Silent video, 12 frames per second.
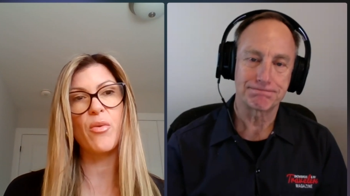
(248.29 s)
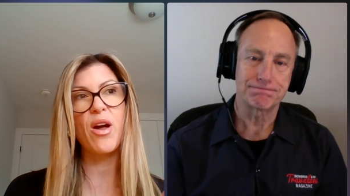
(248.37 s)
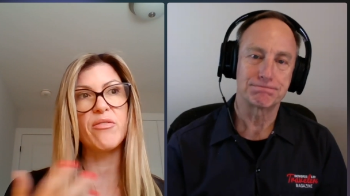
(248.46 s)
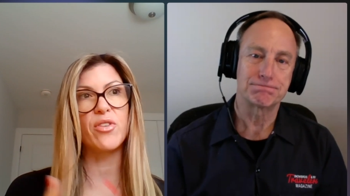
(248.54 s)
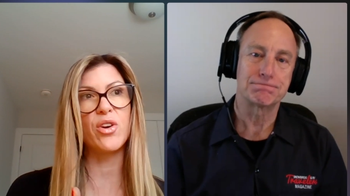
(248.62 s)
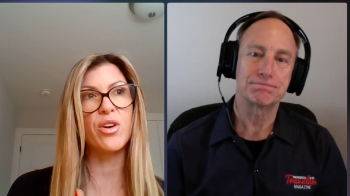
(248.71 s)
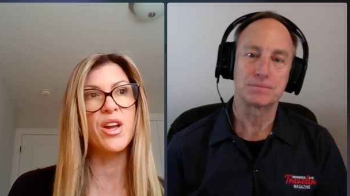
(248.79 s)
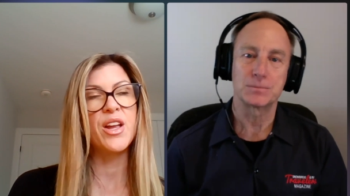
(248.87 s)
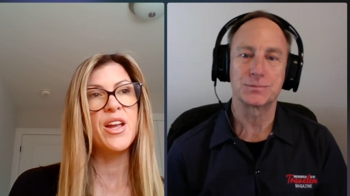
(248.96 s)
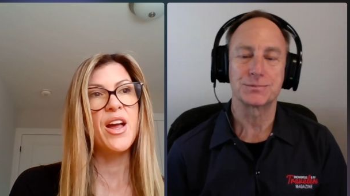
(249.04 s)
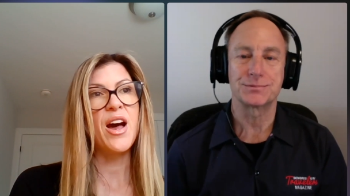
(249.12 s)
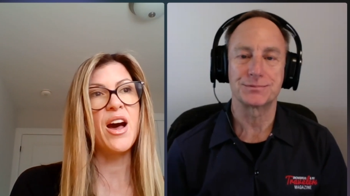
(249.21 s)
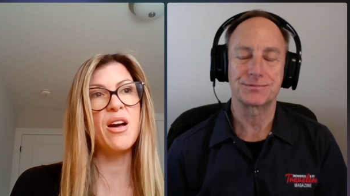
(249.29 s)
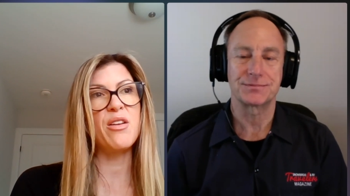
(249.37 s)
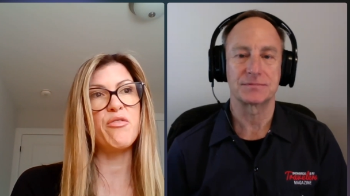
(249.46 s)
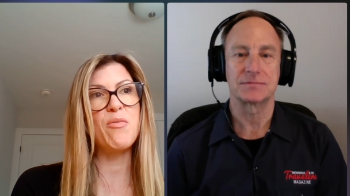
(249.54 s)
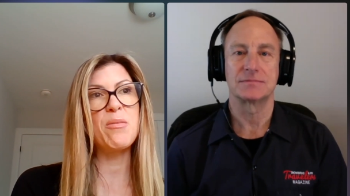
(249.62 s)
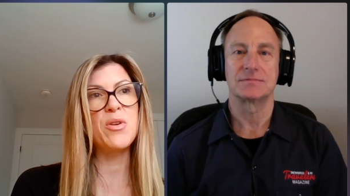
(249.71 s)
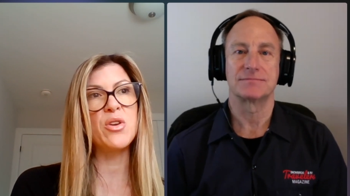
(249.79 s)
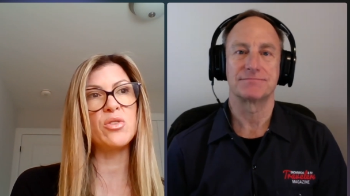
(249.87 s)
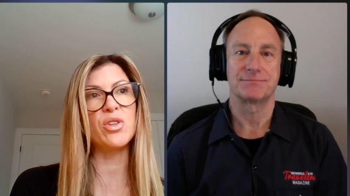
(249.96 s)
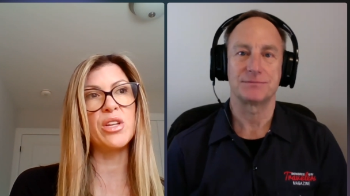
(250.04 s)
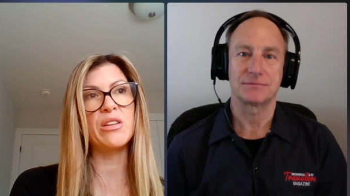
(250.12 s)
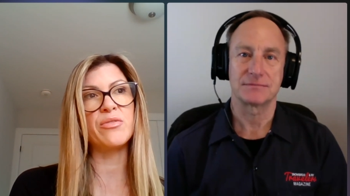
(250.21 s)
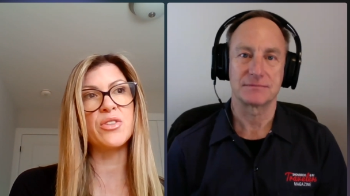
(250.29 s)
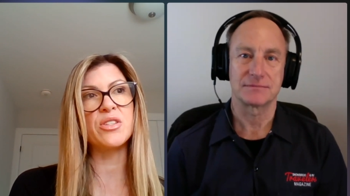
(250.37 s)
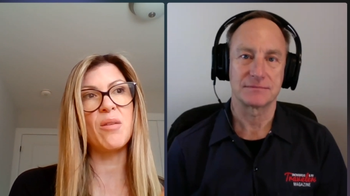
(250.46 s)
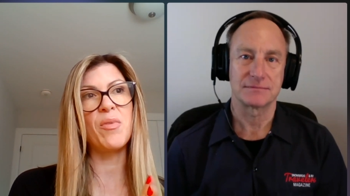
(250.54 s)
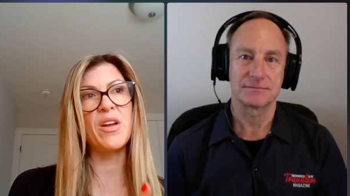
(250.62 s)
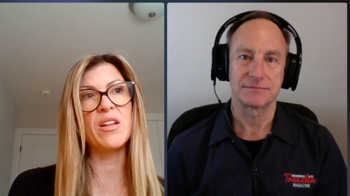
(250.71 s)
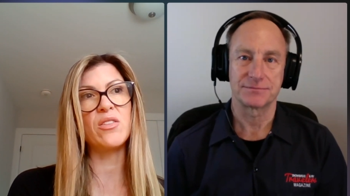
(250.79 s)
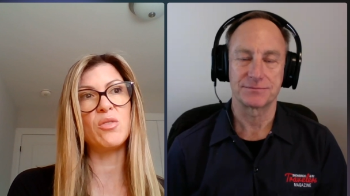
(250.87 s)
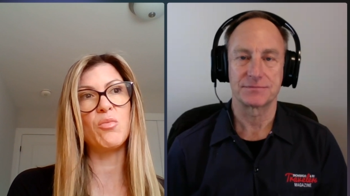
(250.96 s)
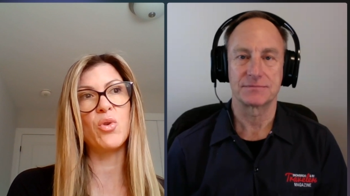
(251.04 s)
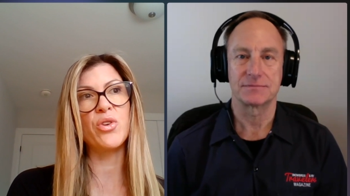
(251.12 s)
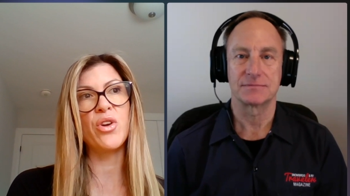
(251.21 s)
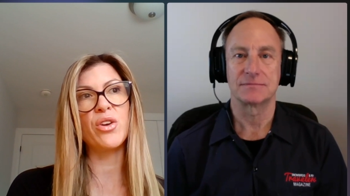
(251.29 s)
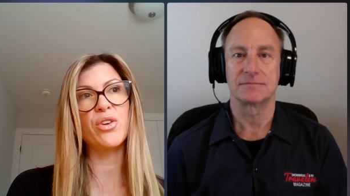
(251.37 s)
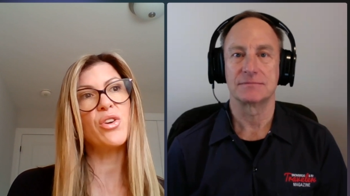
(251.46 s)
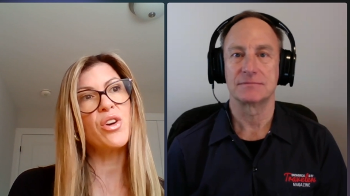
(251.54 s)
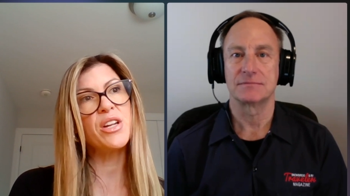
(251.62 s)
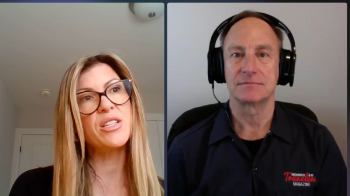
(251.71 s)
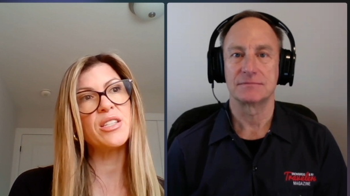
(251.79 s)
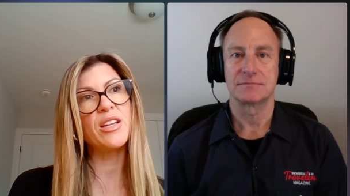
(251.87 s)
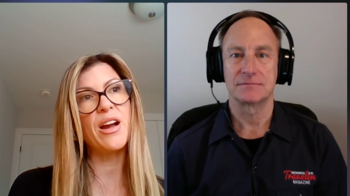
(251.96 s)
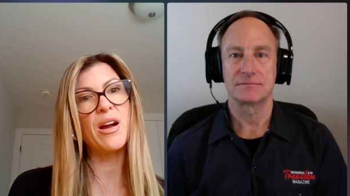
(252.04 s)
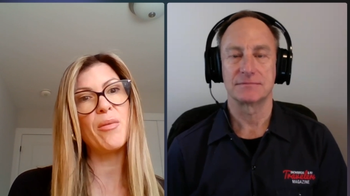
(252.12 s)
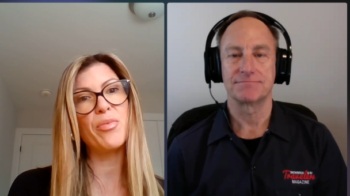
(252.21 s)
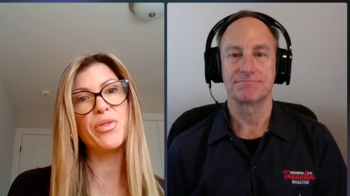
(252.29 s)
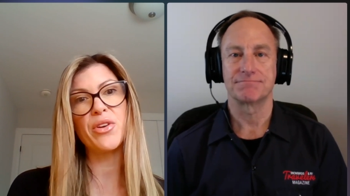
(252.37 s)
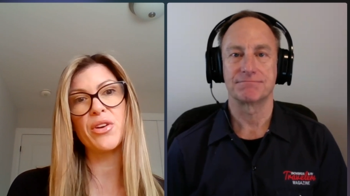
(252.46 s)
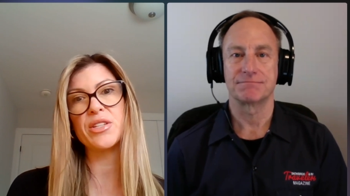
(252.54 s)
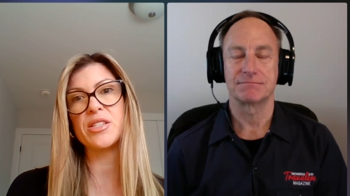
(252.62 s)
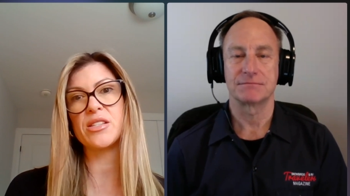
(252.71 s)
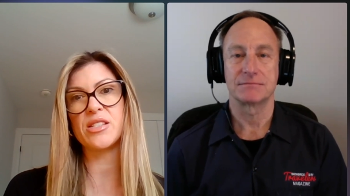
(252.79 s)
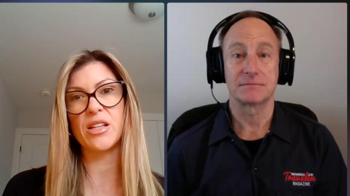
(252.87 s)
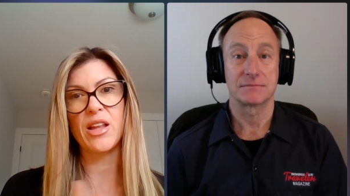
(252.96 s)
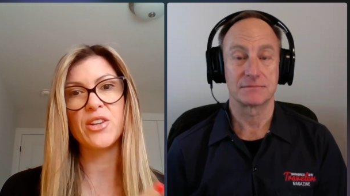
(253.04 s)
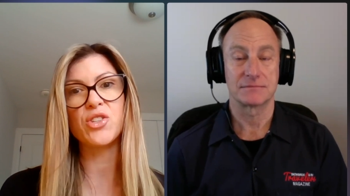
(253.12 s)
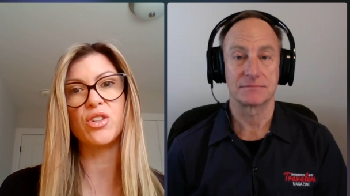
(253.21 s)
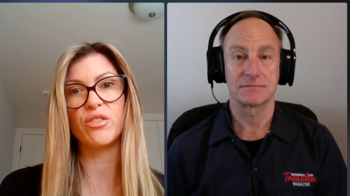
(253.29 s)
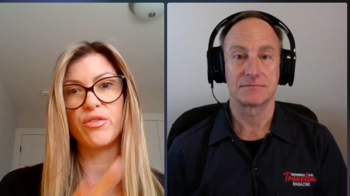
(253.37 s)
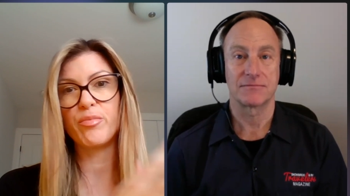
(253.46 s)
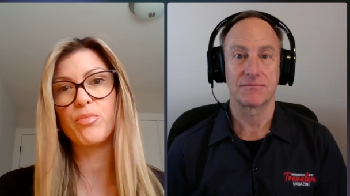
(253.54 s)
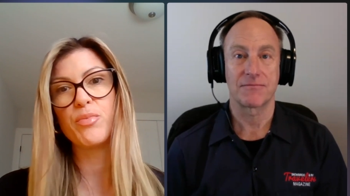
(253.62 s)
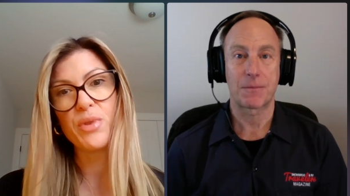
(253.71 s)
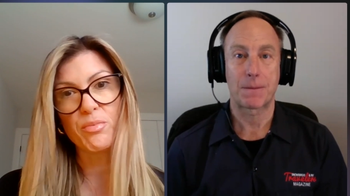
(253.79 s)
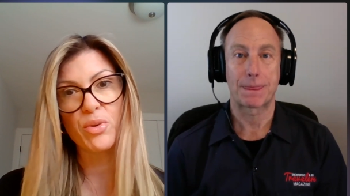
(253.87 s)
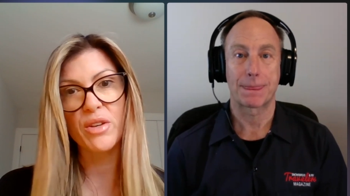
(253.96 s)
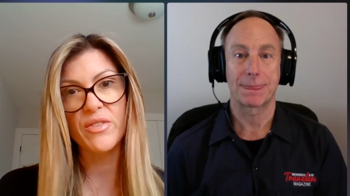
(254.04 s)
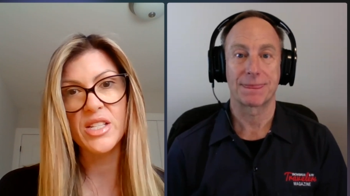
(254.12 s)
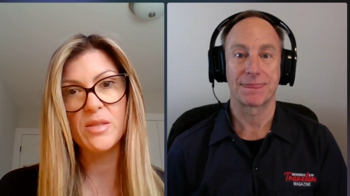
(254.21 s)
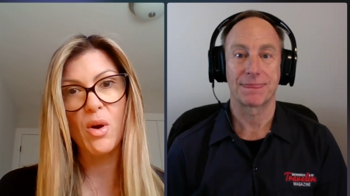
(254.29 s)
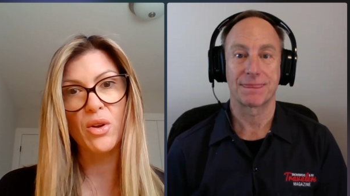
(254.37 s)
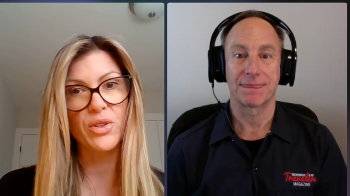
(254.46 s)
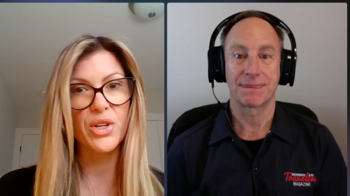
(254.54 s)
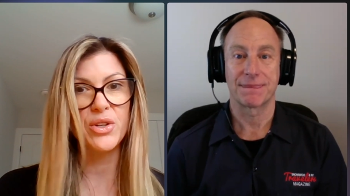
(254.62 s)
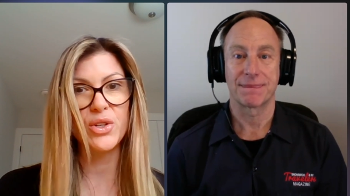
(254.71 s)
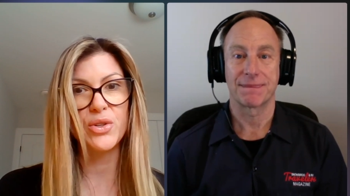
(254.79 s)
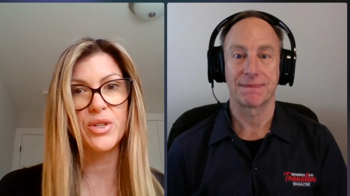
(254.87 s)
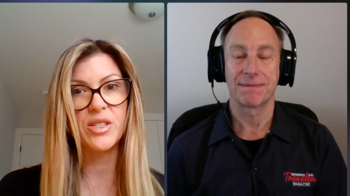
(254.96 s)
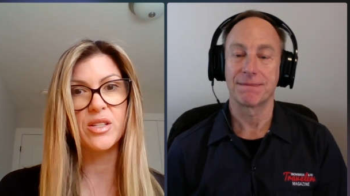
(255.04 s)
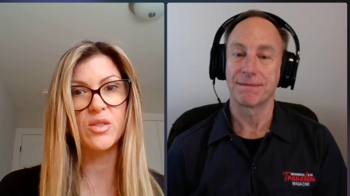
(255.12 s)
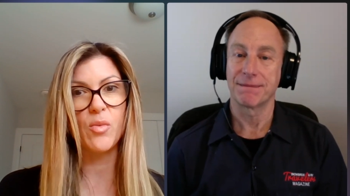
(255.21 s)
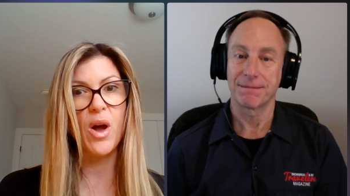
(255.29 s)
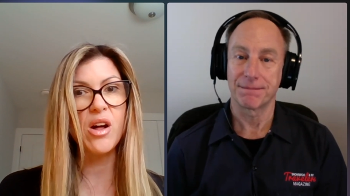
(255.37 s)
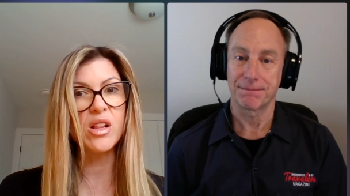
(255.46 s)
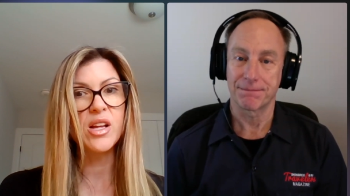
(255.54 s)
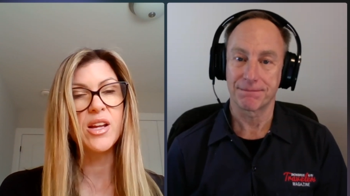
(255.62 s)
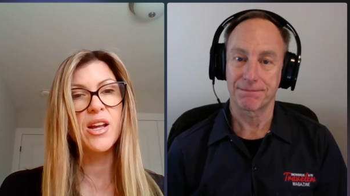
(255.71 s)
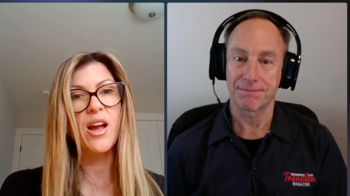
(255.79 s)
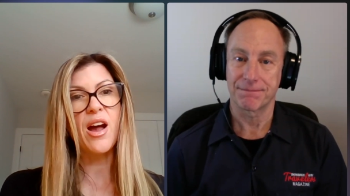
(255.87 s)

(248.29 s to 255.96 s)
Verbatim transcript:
Speaker 1: However, uh, if maybe you're looking for something a little more non-current, um, there is a selection of previous model year units as well.